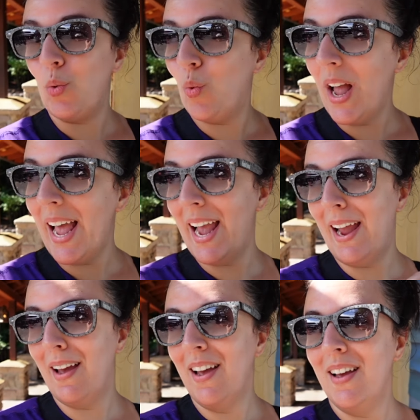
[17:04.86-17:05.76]
the
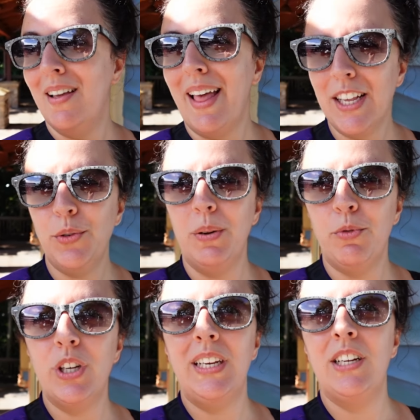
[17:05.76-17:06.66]
way. That's what I'm
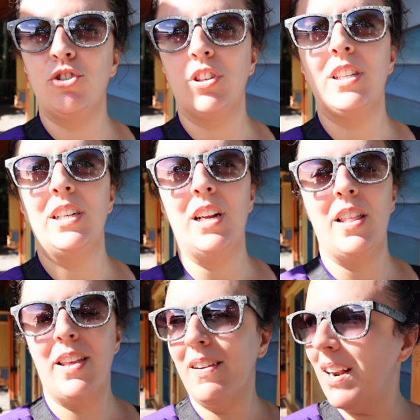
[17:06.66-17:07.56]
really interested
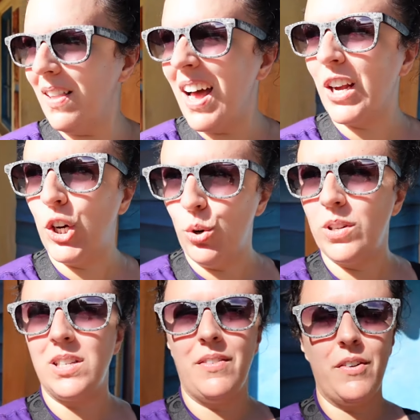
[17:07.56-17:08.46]
in. They've got a lot of cool
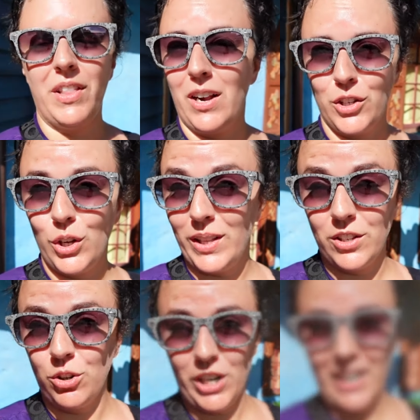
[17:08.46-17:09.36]
stuff over there, so
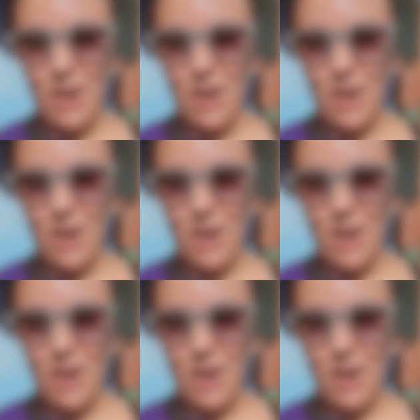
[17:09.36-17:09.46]
let's go check it